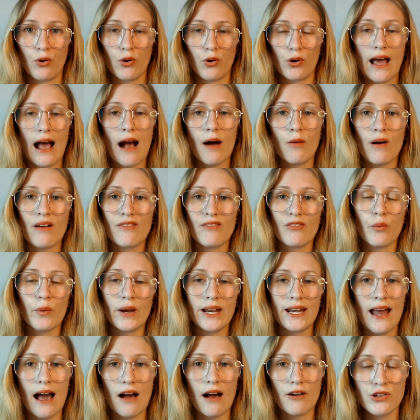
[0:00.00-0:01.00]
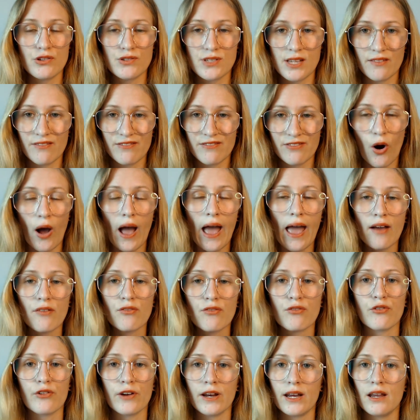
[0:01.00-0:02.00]
However, we now use it for
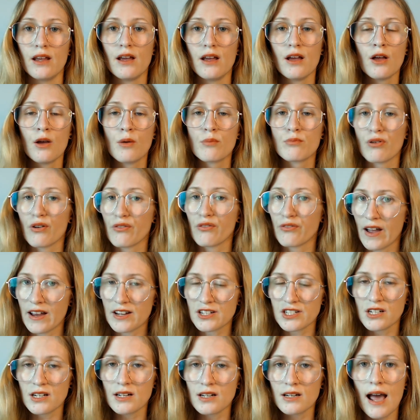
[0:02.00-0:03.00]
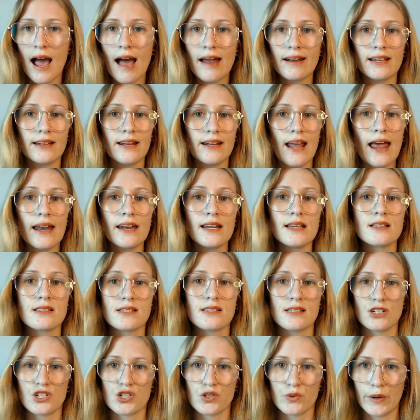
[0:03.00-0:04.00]
every profession and in any
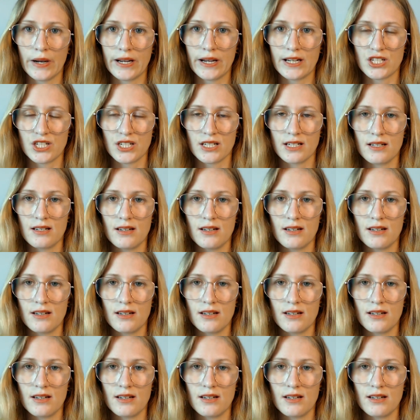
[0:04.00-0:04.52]
situation.